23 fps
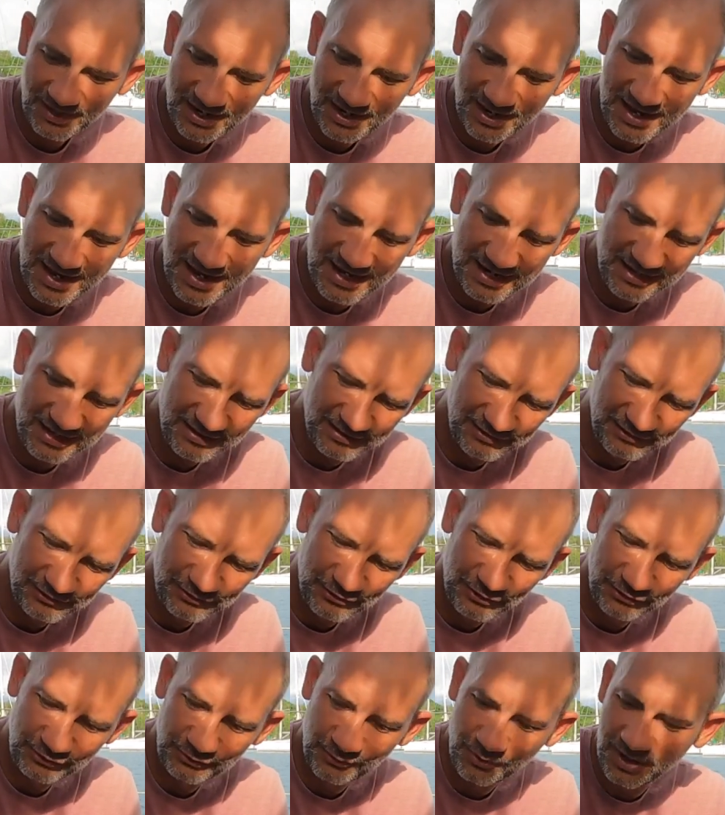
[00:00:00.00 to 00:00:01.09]
and it's
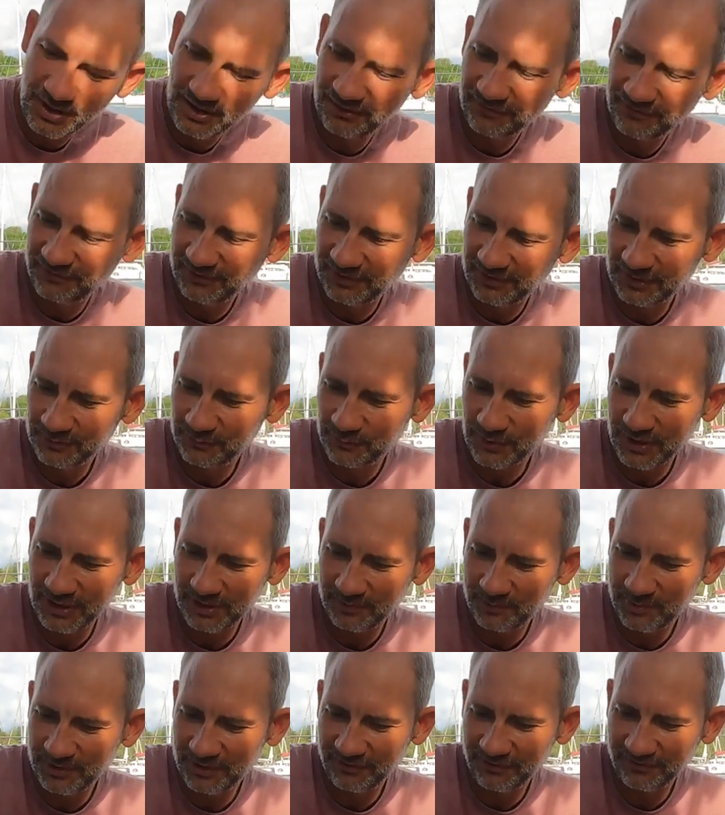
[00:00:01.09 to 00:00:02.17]
got quite a
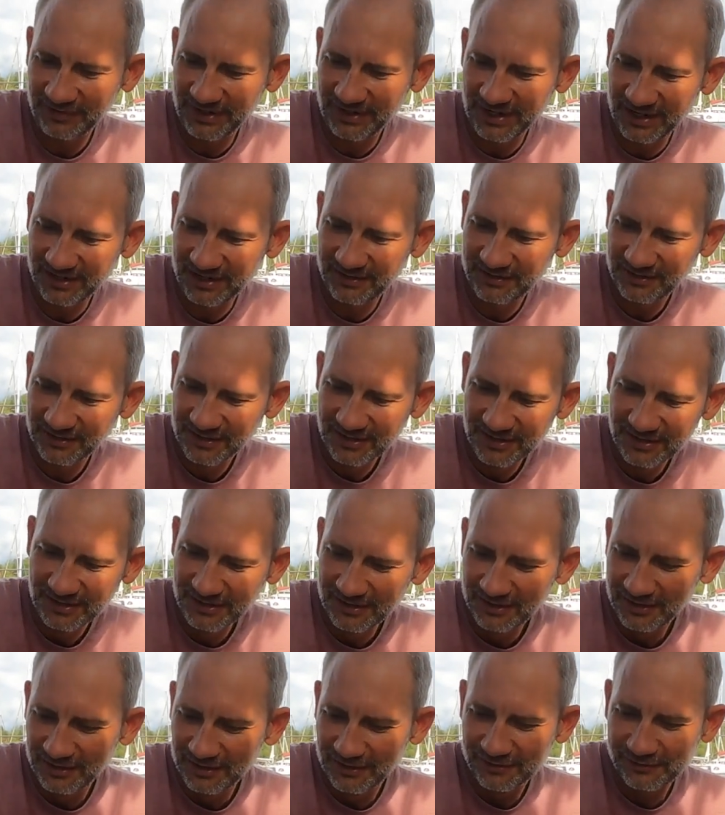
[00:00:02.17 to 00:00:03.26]
bit of a head.
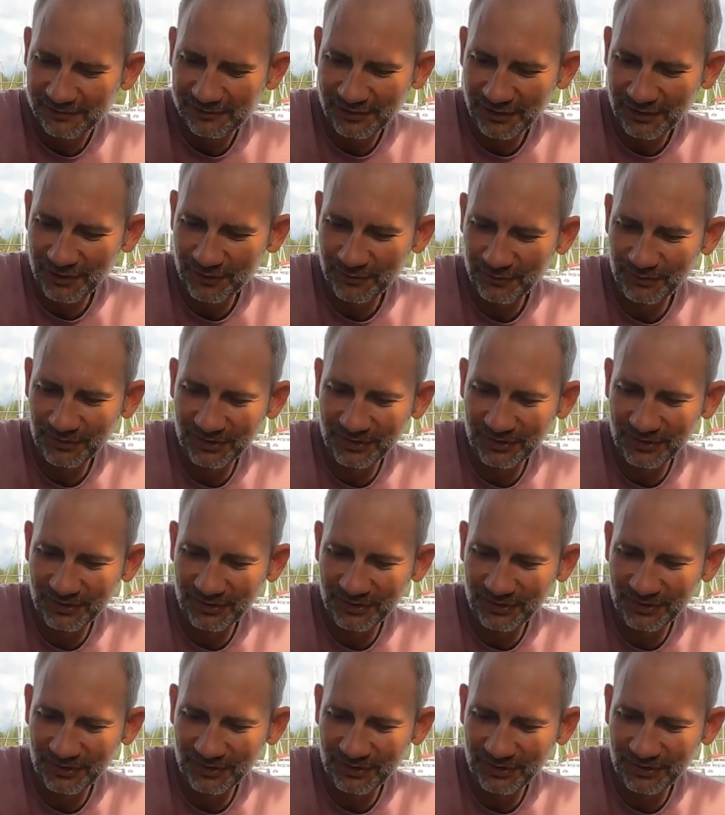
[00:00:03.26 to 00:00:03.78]
So